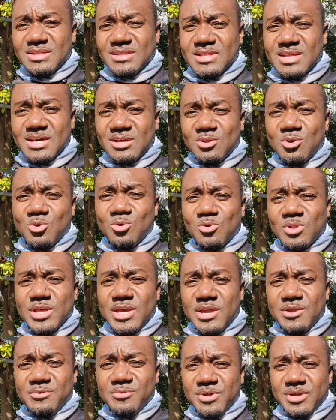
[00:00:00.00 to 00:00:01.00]
that whole
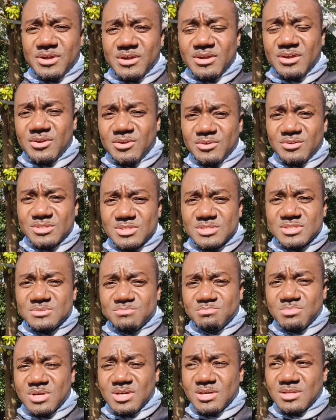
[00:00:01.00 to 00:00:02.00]
area hurts
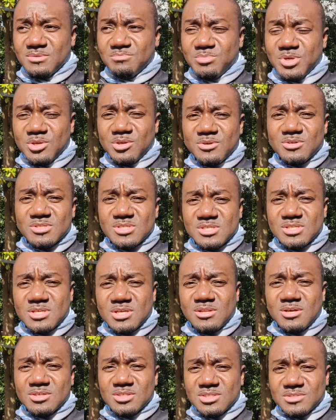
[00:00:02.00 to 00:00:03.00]
but because this
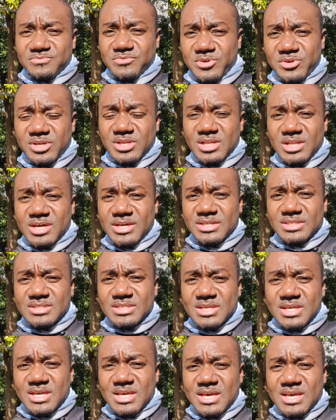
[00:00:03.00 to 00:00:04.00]
clutch is very
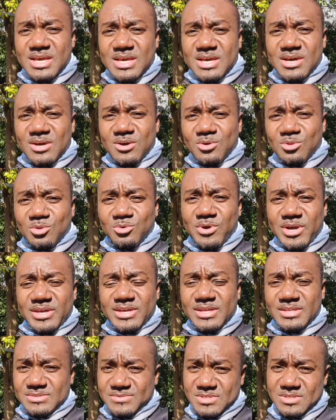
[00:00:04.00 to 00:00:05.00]
light although I
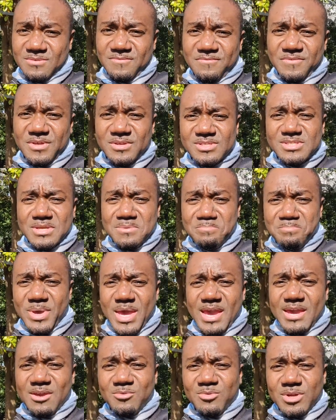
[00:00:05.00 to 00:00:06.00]
can still feel some
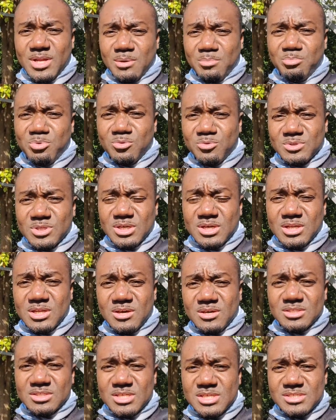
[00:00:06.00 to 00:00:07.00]
pain when I pull the
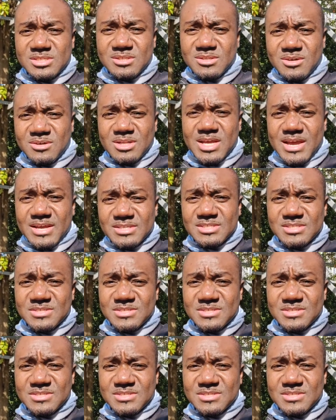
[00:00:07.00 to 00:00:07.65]
clutch it's not as